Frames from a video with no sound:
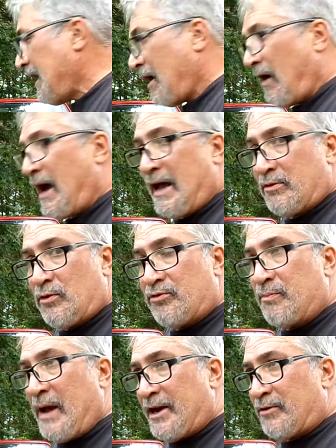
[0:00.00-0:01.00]
hot those
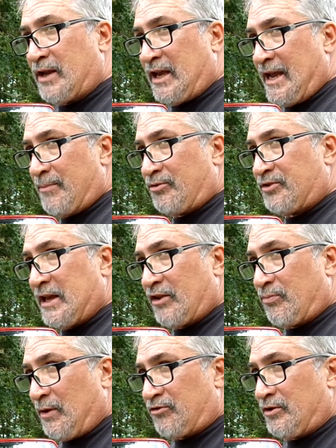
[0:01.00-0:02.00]
battery cables get,
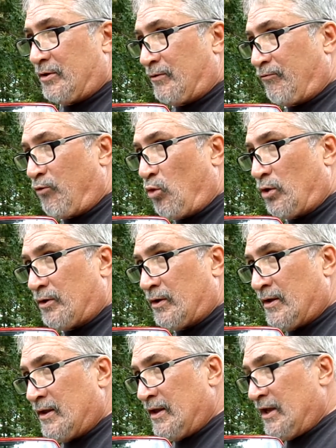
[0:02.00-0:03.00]
especially on a Ford.
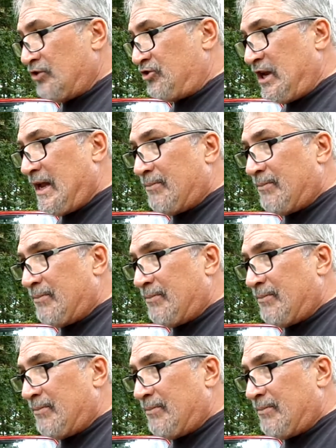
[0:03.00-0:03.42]
GM's